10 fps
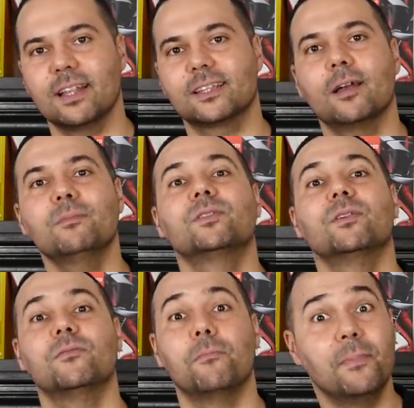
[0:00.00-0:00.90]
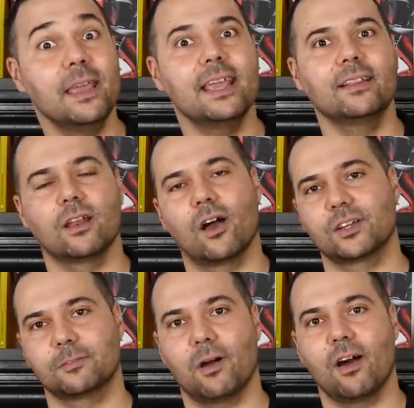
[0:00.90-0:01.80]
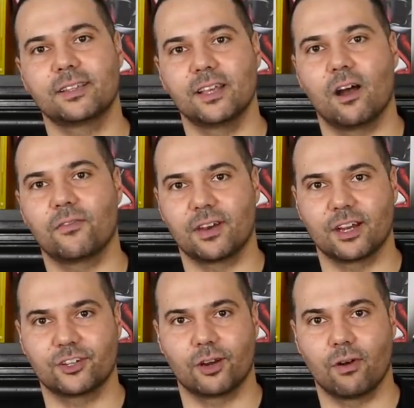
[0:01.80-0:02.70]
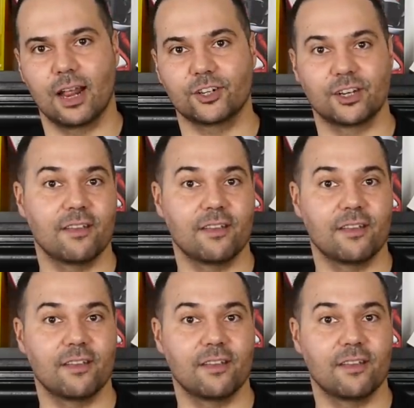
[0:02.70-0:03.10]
in terms of being the largest party after the next general election,